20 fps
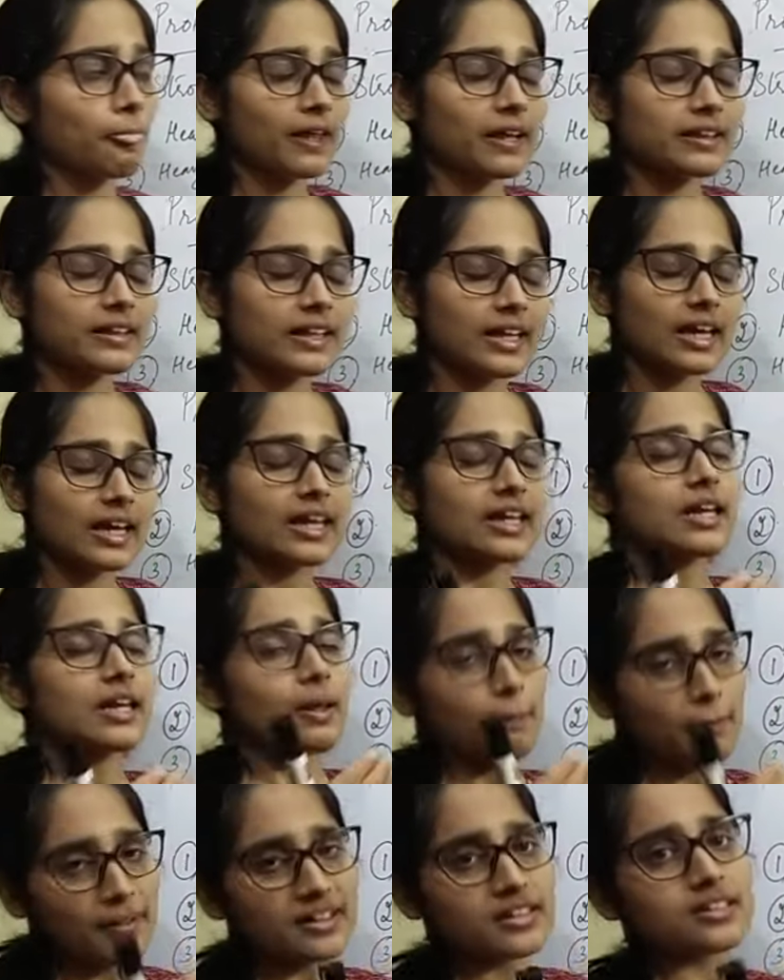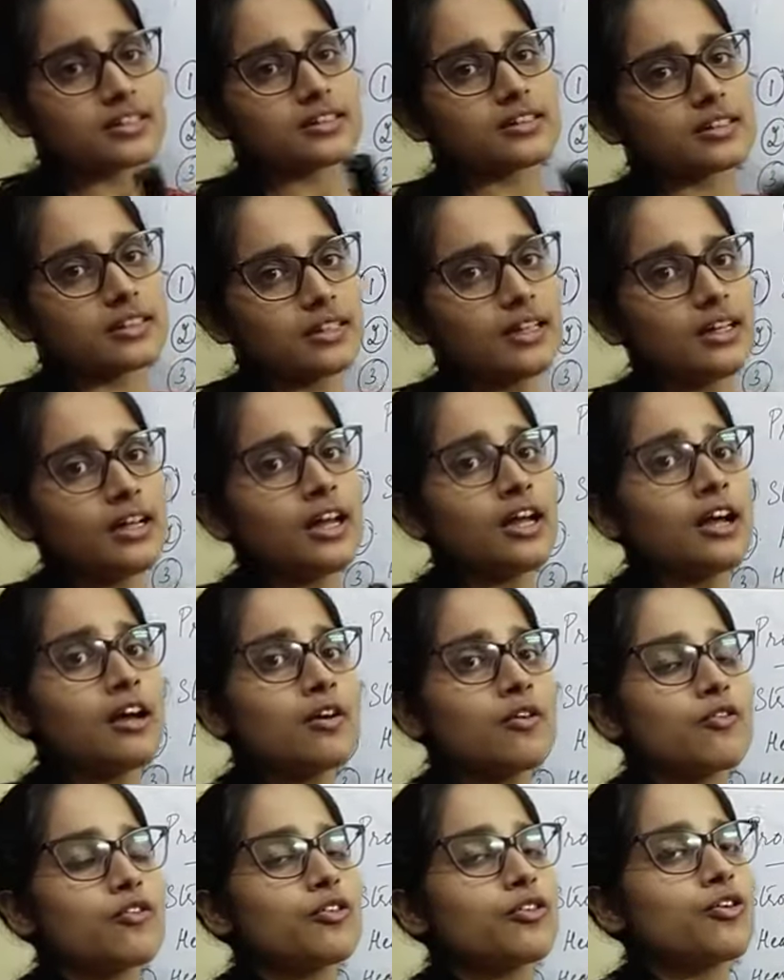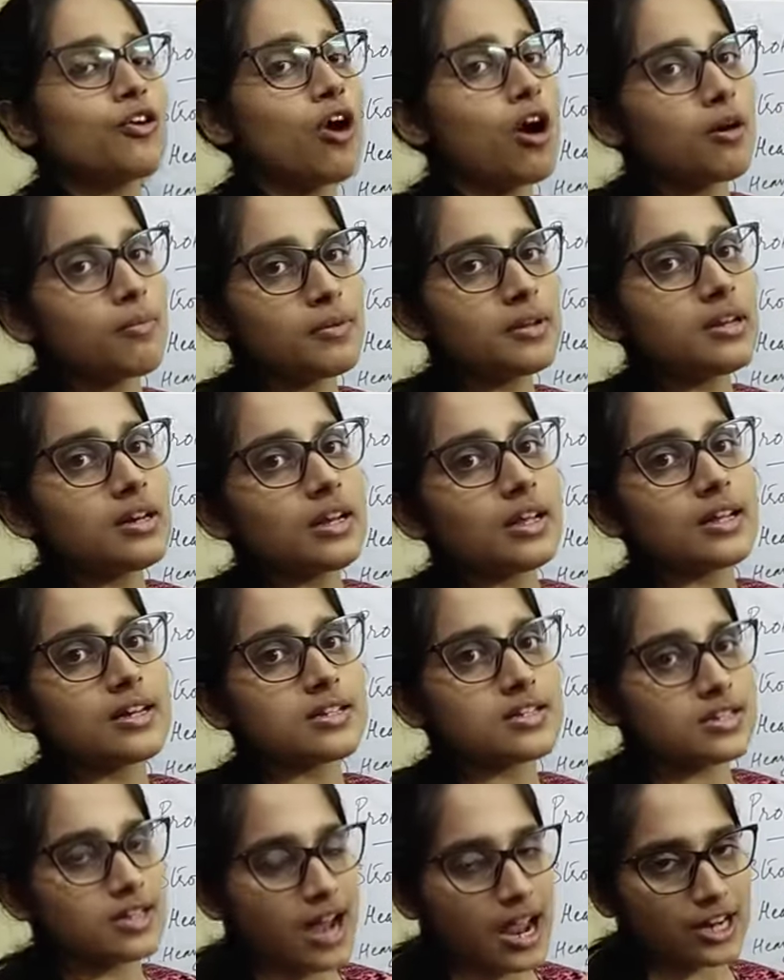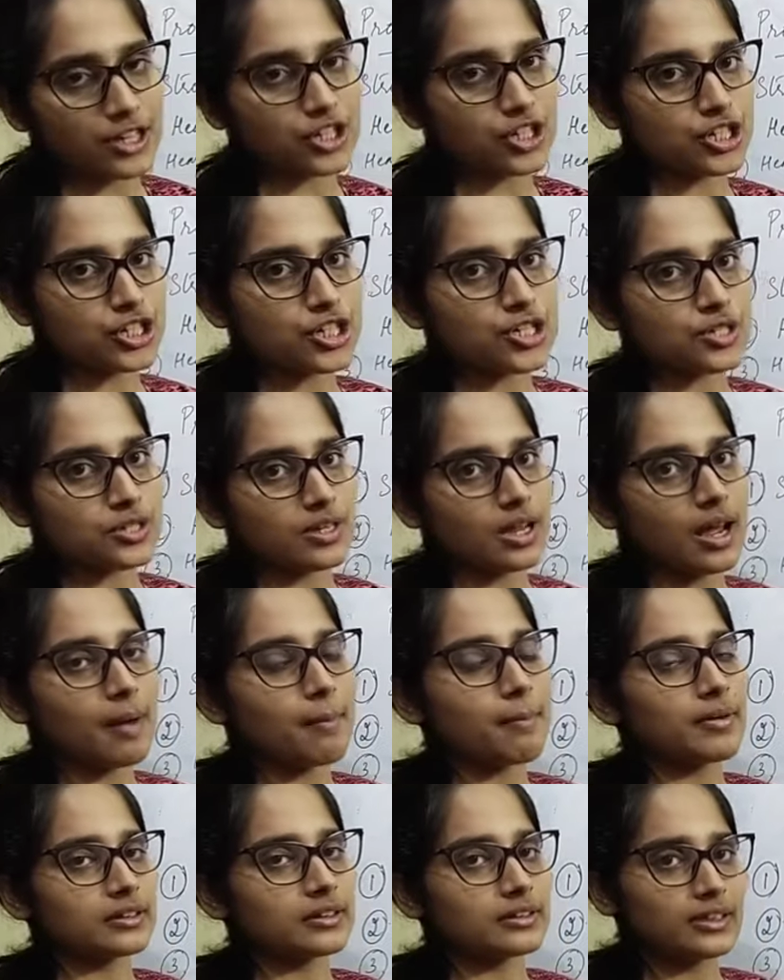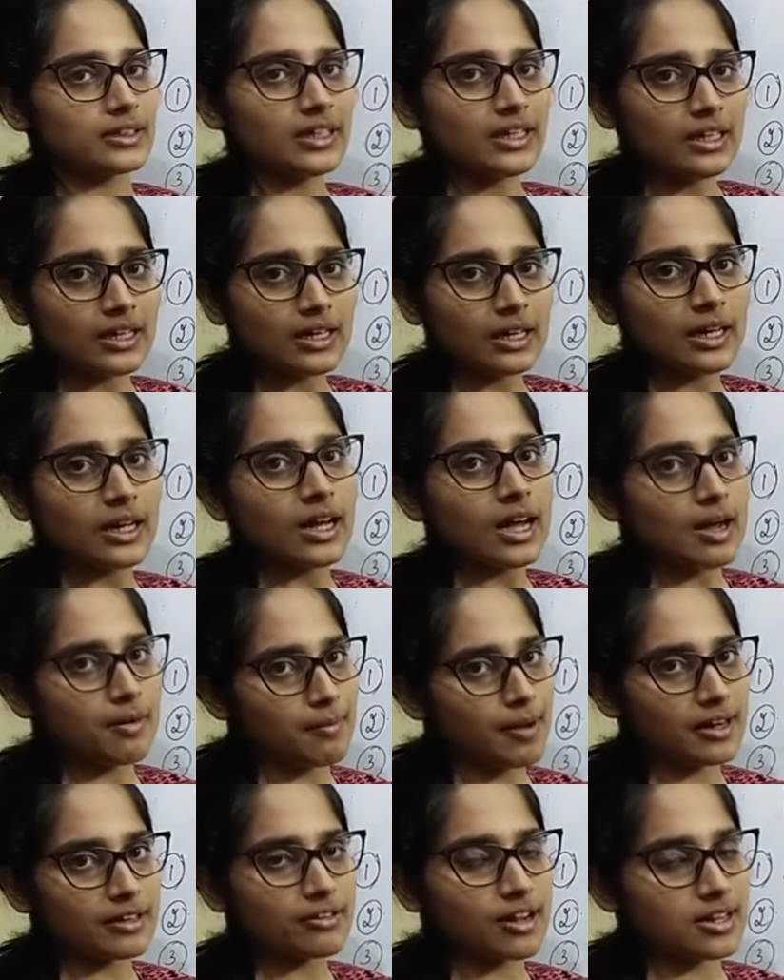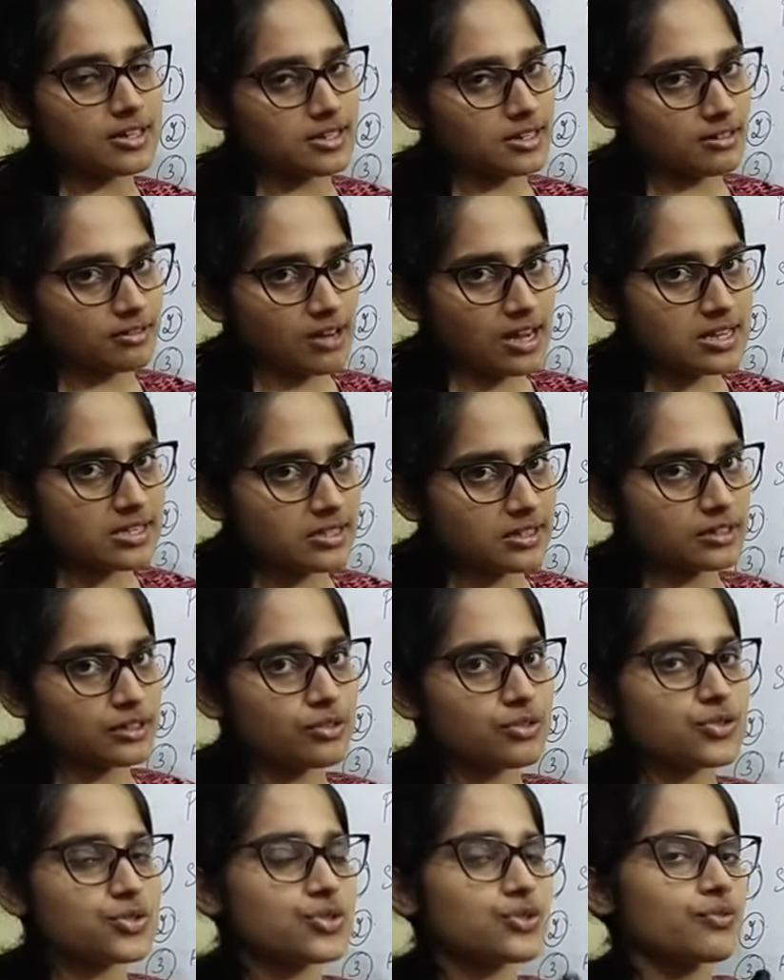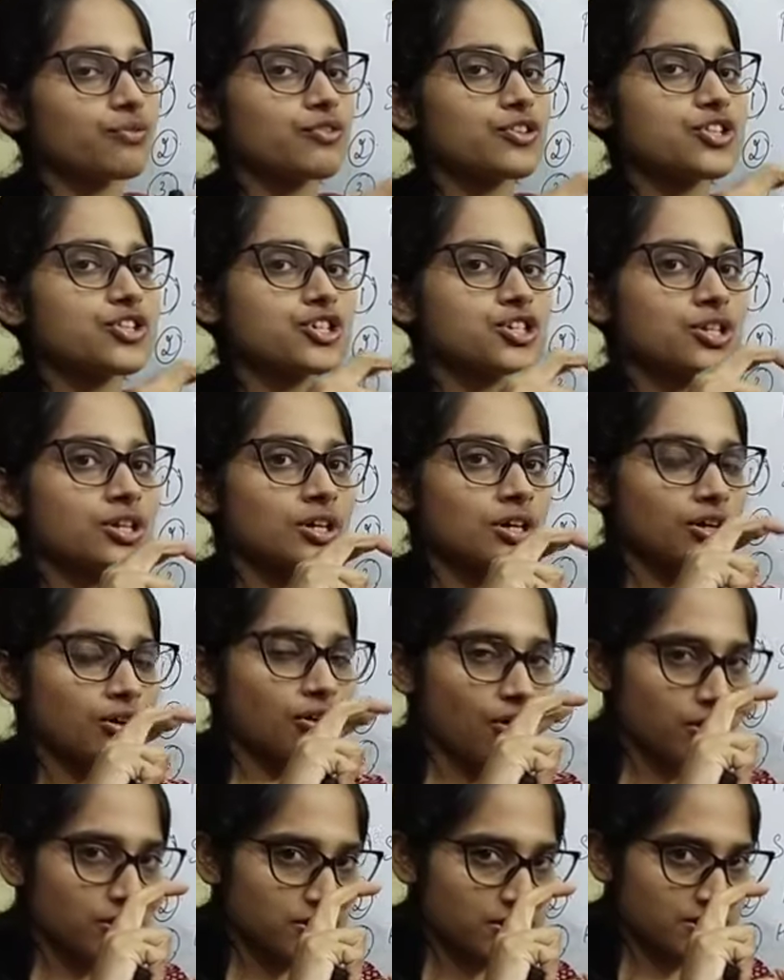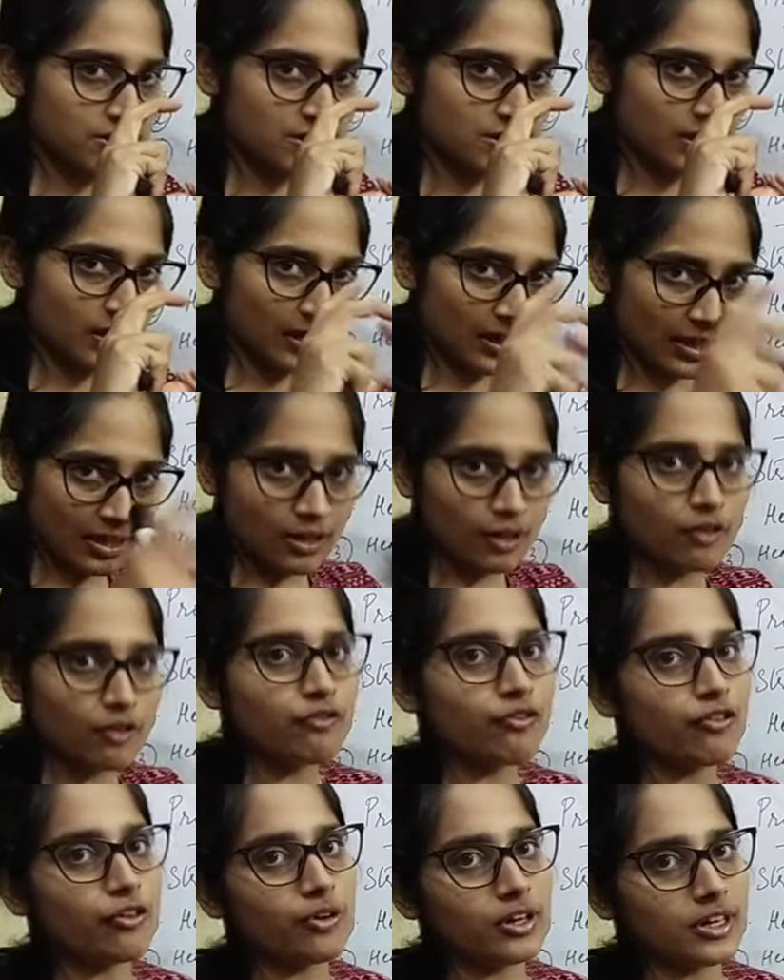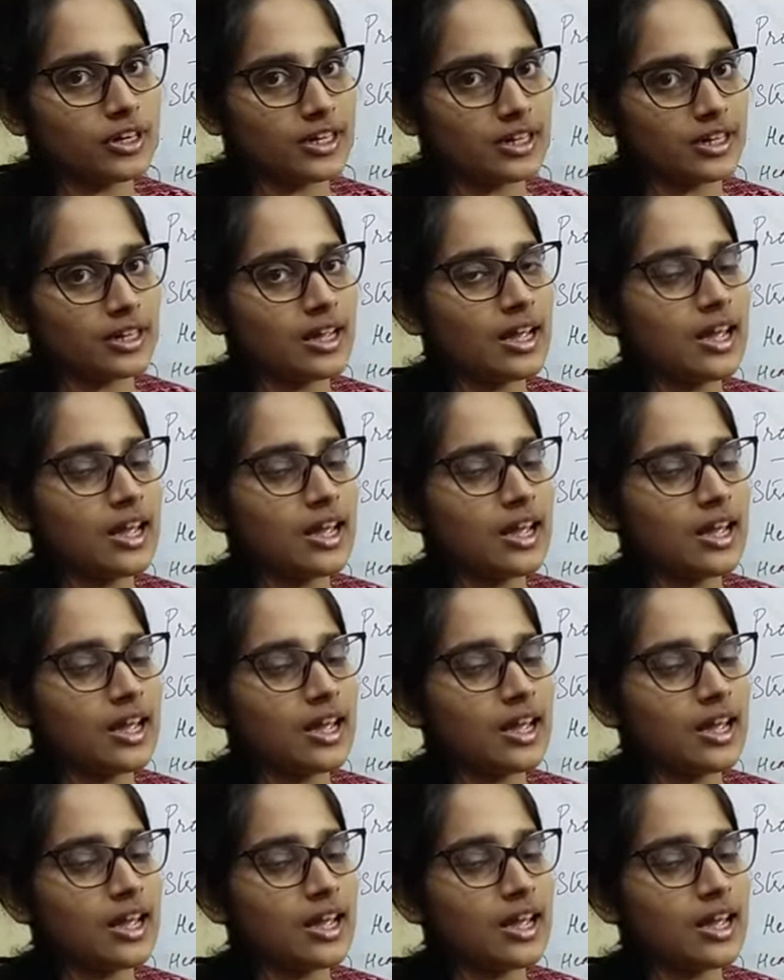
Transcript: they inhibit the normal interactions among the amino acid residues, which causes the folding,